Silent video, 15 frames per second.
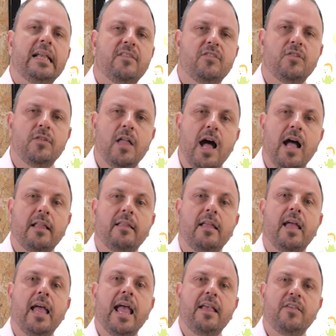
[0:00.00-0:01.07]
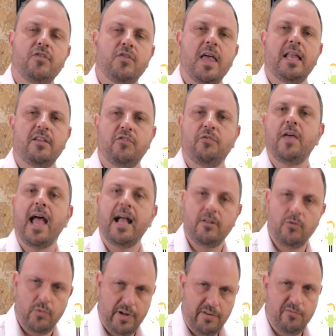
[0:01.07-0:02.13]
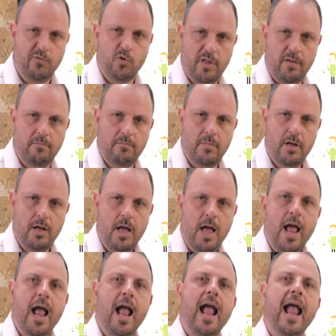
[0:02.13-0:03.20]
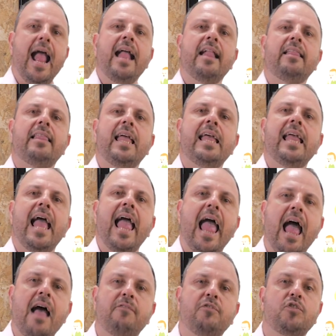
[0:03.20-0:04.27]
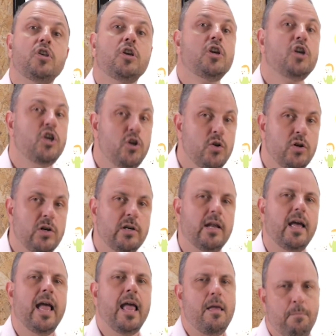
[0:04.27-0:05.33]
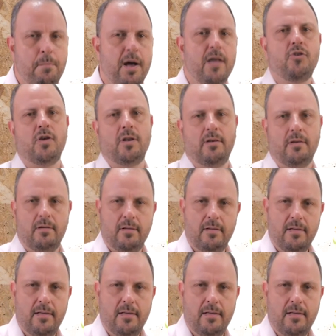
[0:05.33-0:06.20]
it's not a satisfactory for them. And they have secured a budget